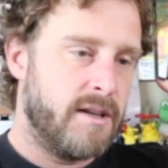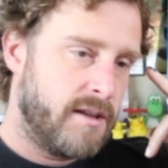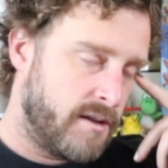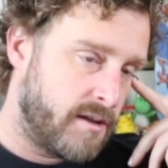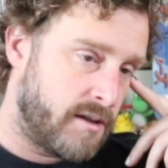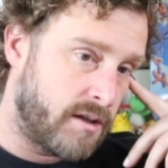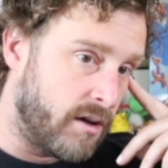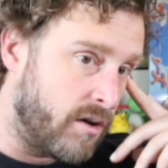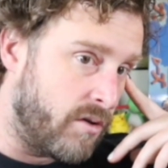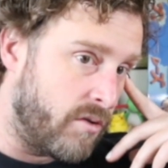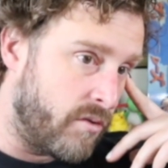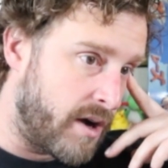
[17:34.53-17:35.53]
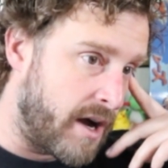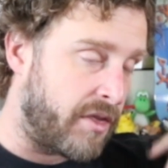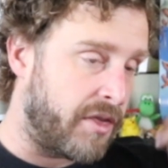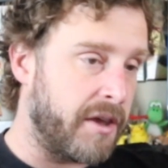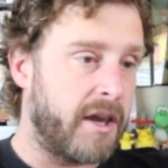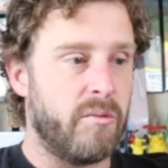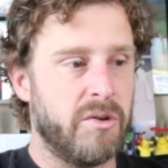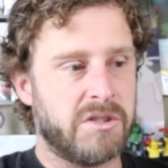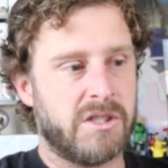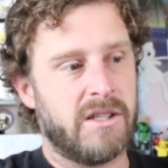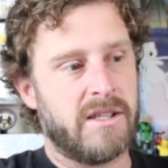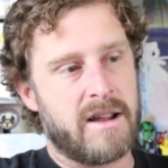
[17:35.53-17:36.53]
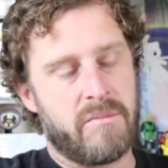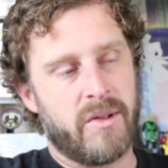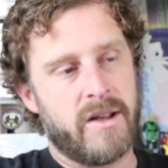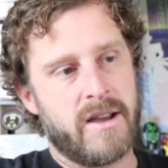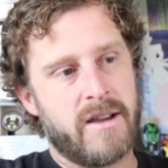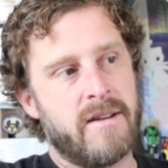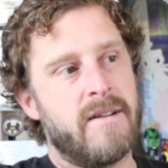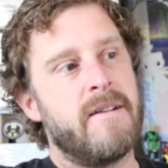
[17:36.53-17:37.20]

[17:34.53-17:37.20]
So I think it will see a lot of play.